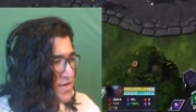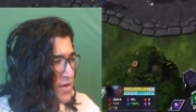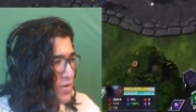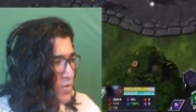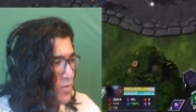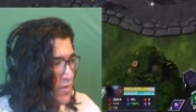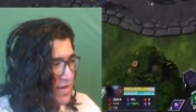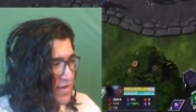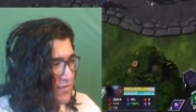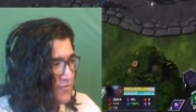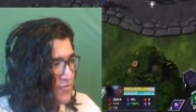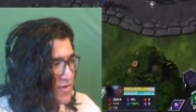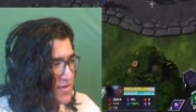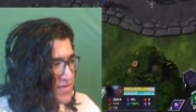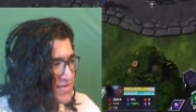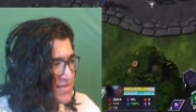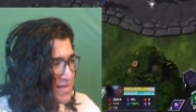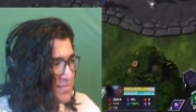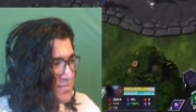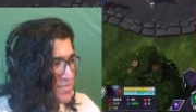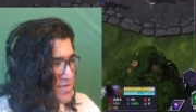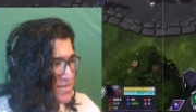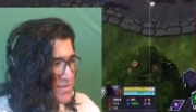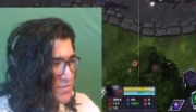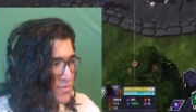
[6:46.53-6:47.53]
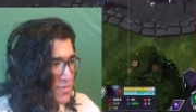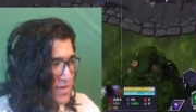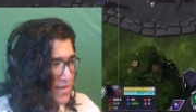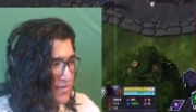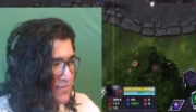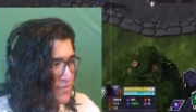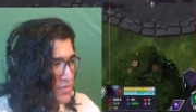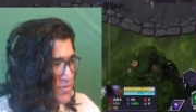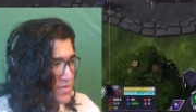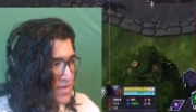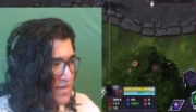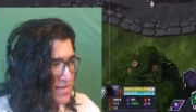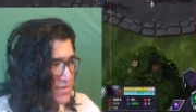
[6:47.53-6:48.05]
a wave, for example, this will give
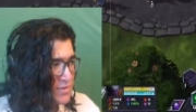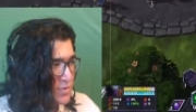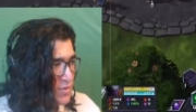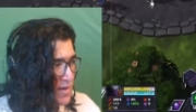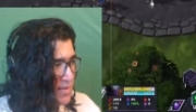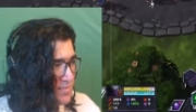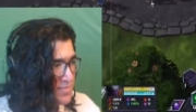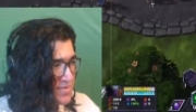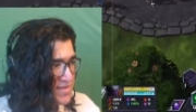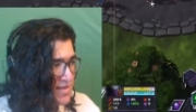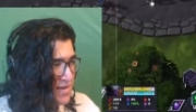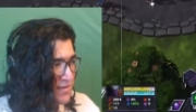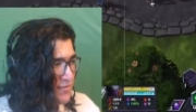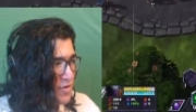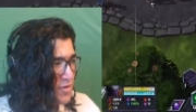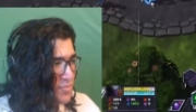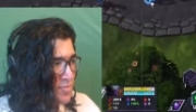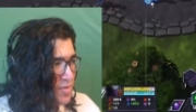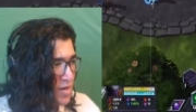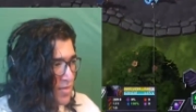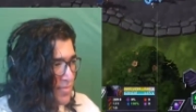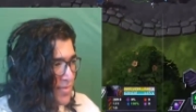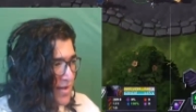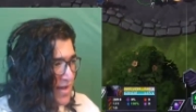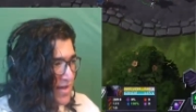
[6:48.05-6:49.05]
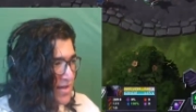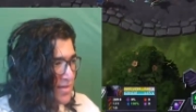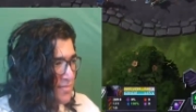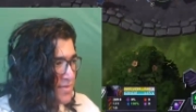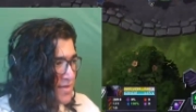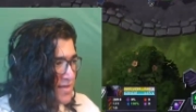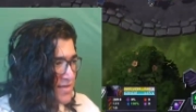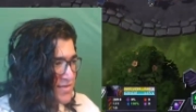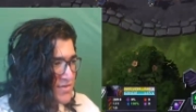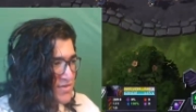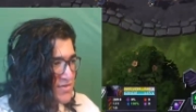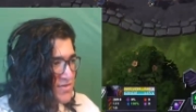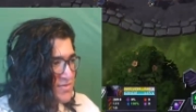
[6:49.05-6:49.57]
you like 20% of your bar back, and
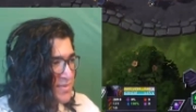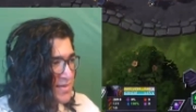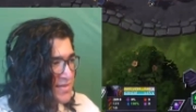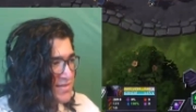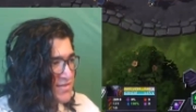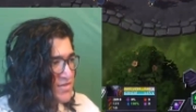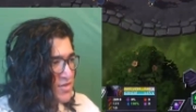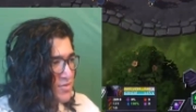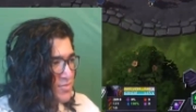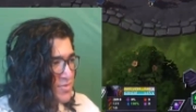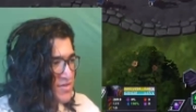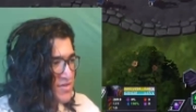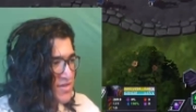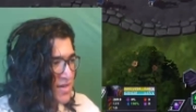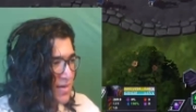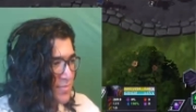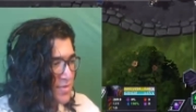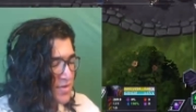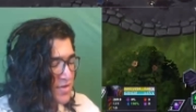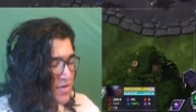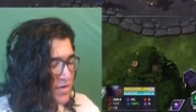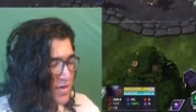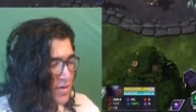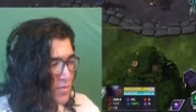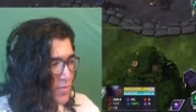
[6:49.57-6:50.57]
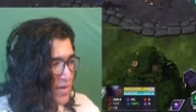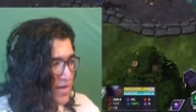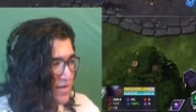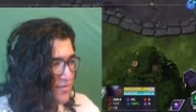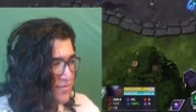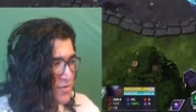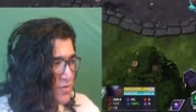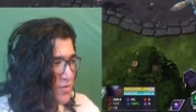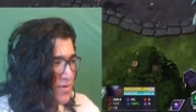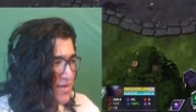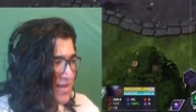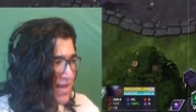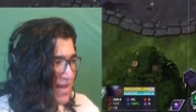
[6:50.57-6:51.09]
because you'll spend so much time clearing a wave,
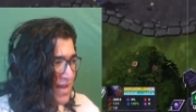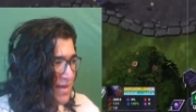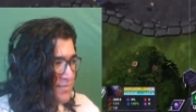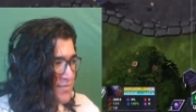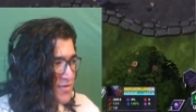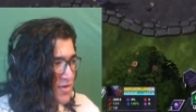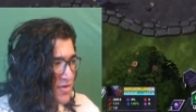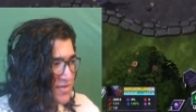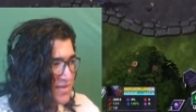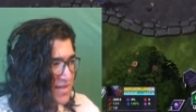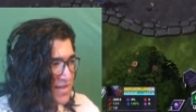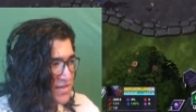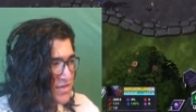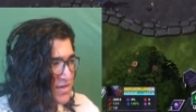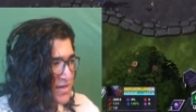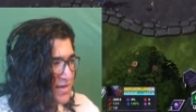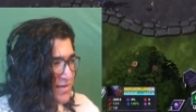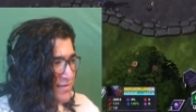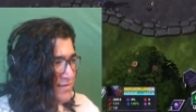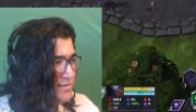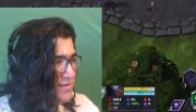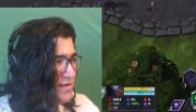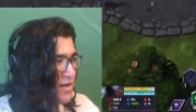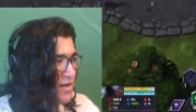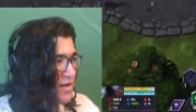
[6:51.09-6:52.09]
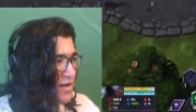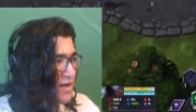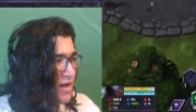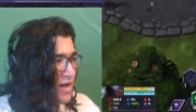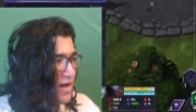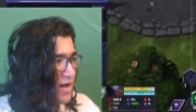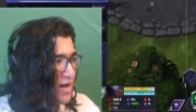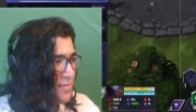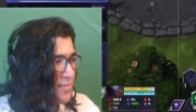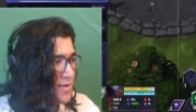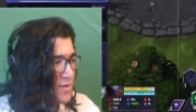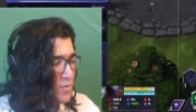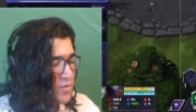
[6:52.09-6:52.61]
doing camps, all that jazz,
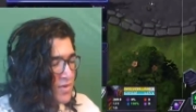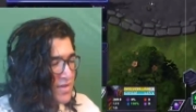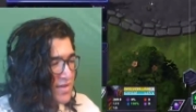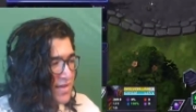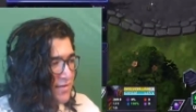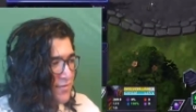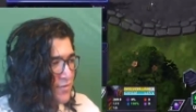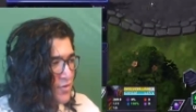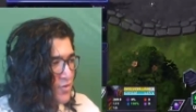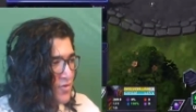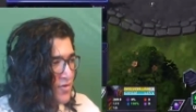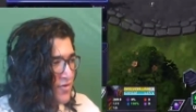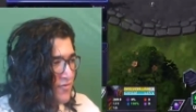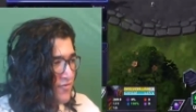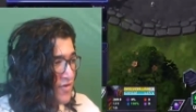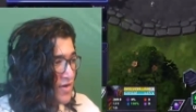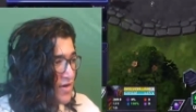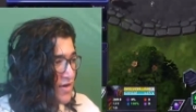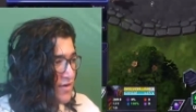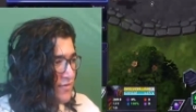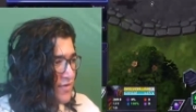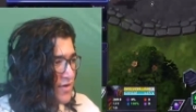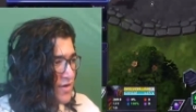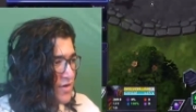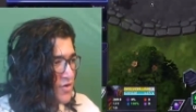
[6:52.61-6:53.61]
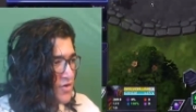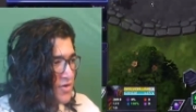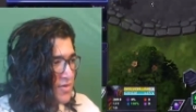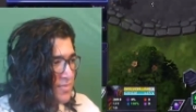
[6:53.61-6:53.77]
it will give you a very, very good